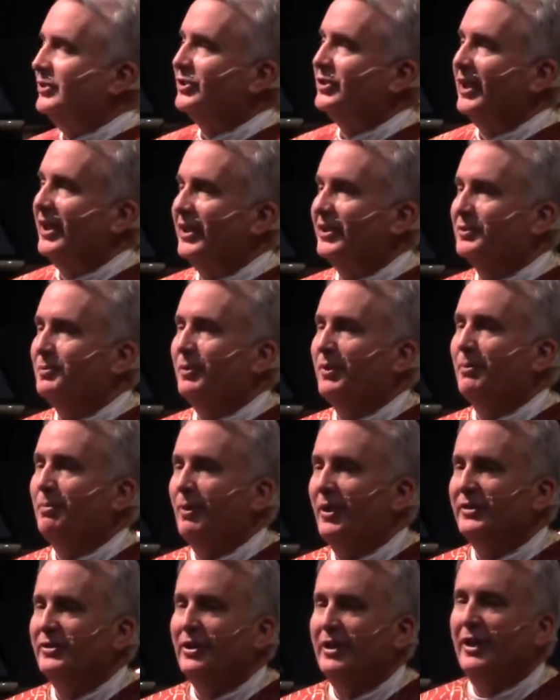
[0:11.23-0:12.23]
States with the
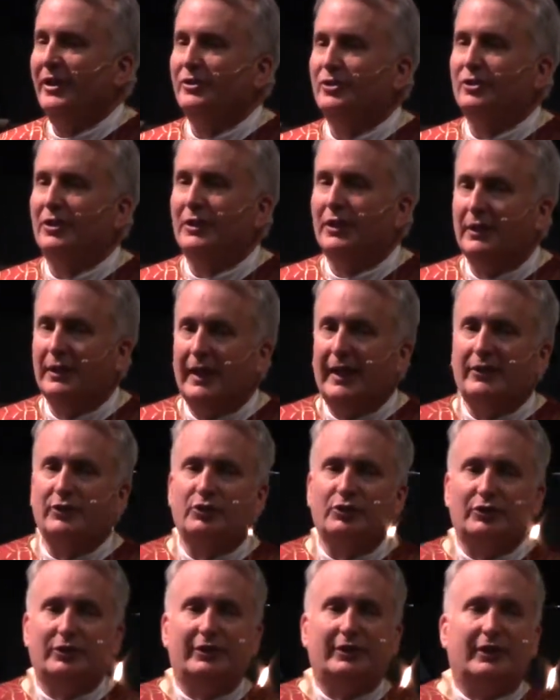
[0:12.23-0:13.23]
presidential
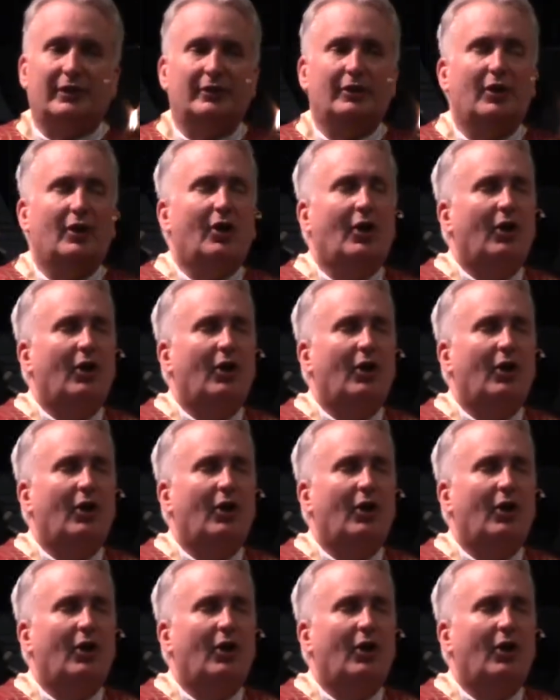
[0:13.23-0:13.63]
election and